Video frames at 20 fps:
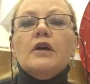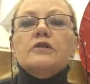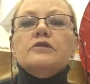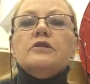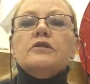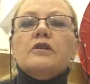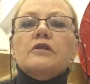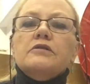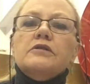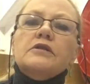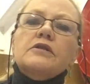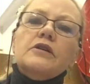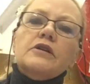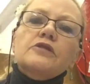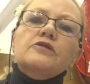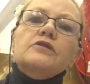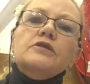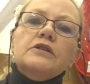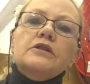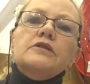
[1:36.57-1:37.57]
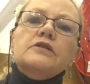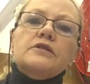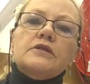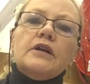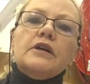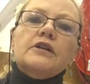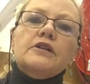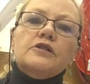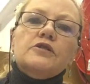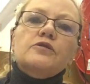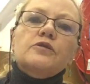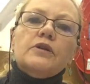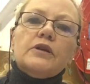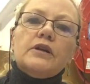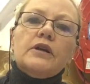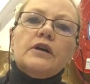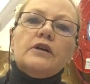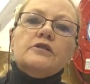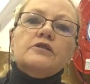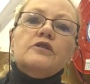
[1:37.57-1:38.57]
So those are things you need to take into
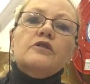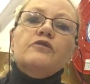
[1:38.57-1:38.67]
account.